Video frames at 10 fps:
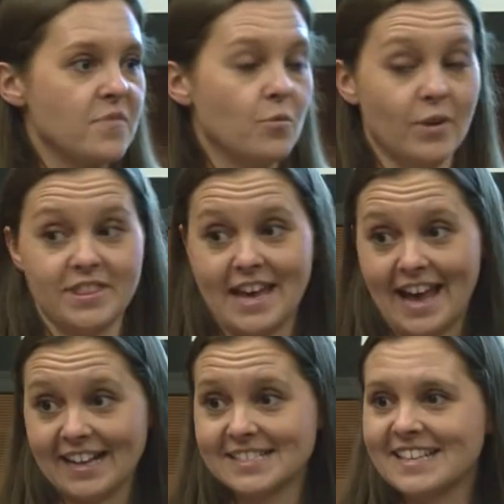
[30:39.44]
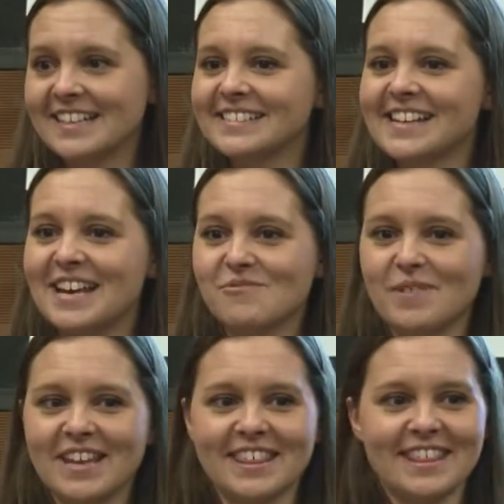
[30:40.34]
with the accent and
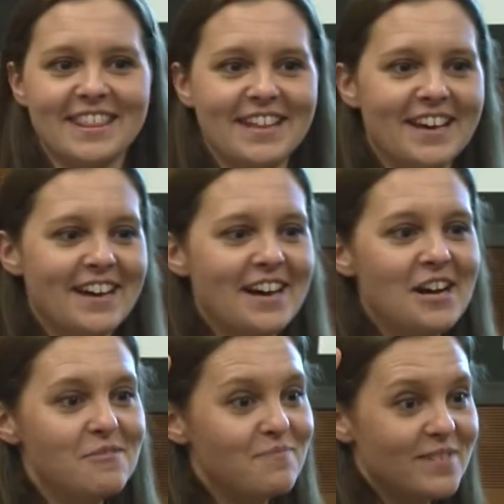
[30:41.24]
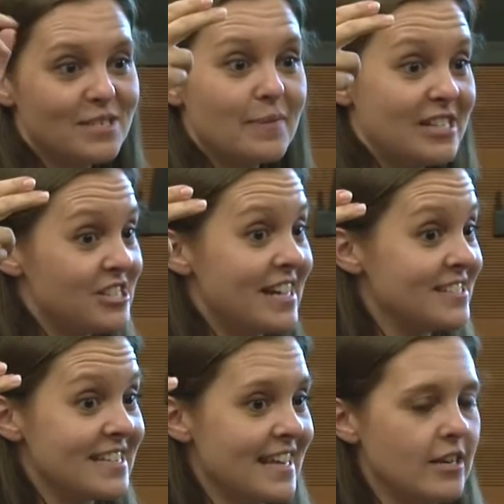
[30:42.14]
with the um, speech
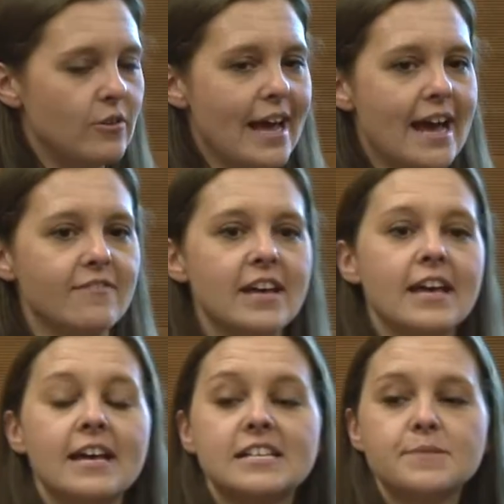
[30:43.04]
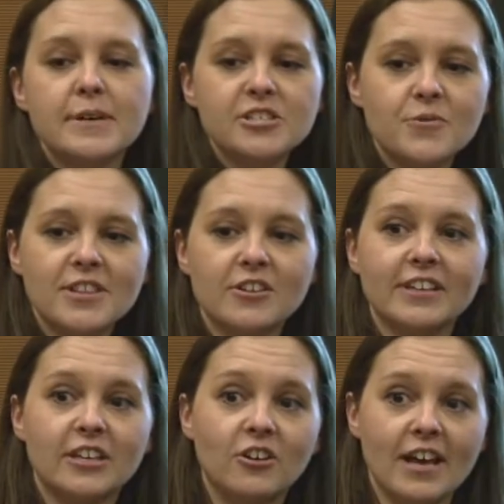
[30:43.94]
sounds that they don't have, especially when they're
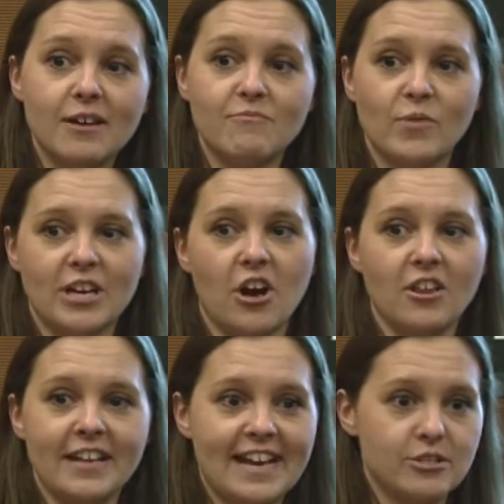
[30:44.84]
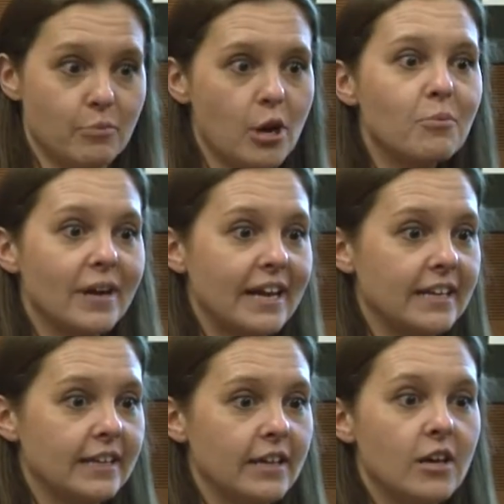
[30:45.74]
little and we call it age appropriate.
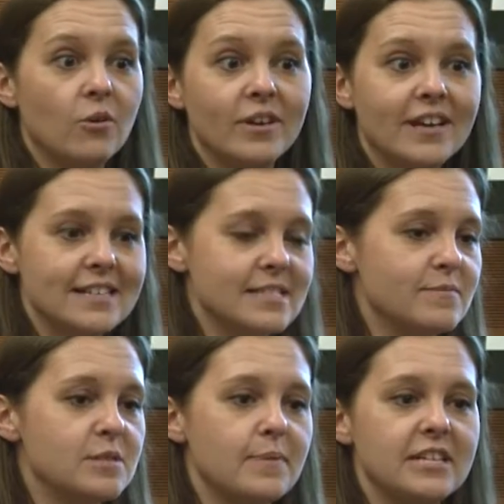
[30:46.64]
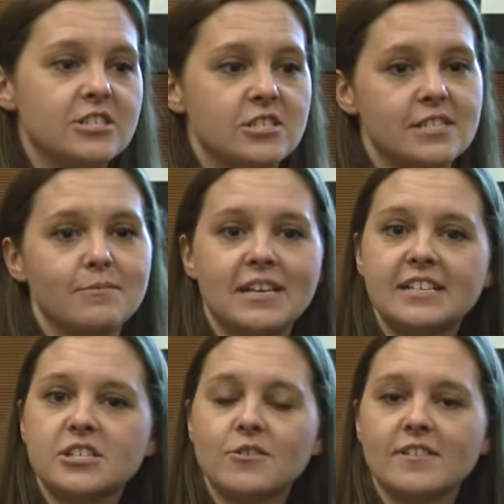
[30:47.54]
We got some speech, some
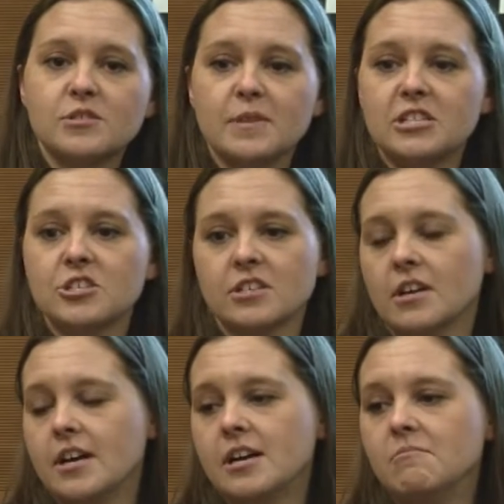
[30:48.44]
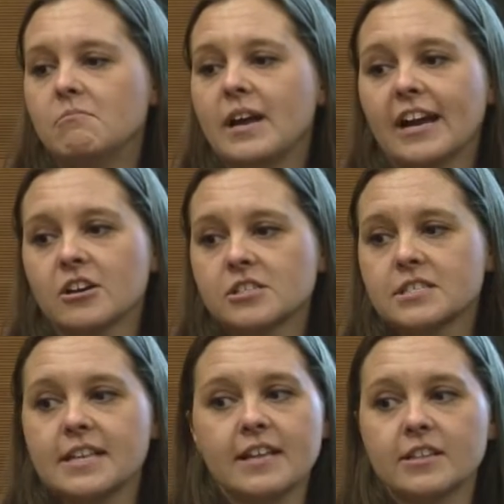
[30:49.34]
kids who have speech um,
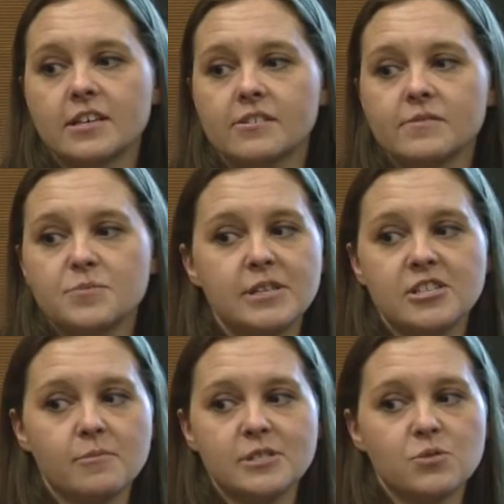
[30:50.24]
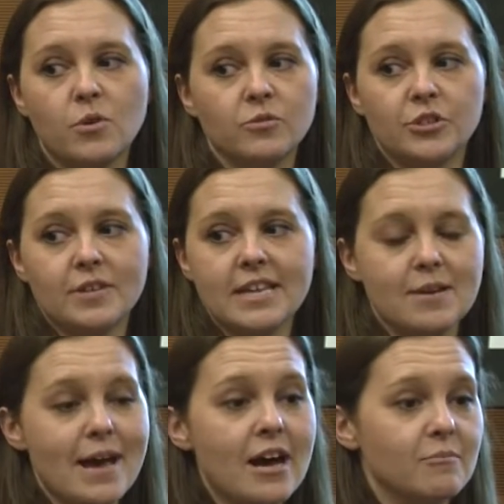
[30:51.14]
errors that the speech therapists won't do anything
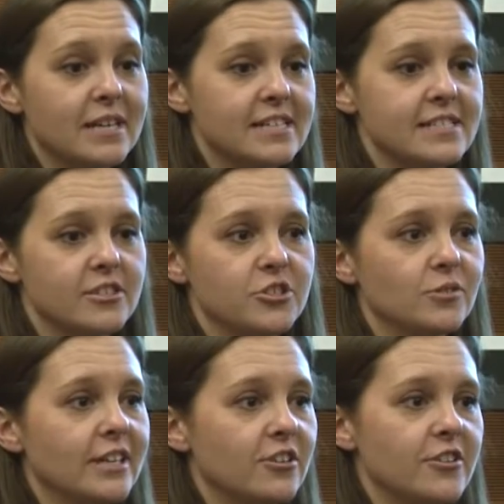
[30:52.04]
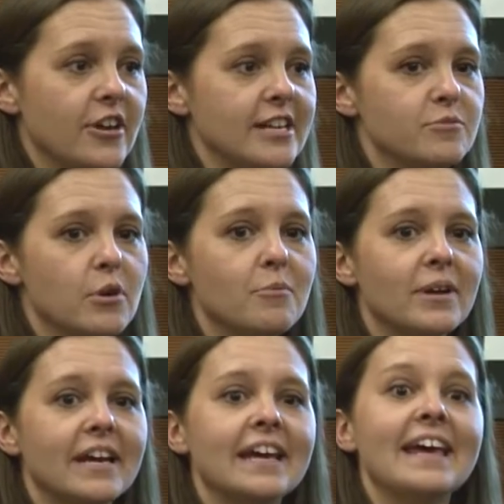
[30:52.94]
about because they're too little and they're age
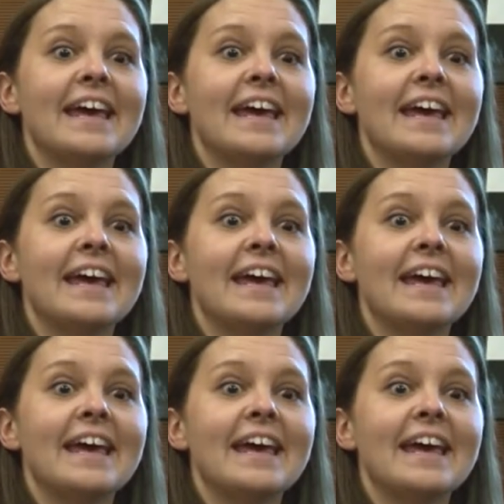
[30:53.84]
appropriate,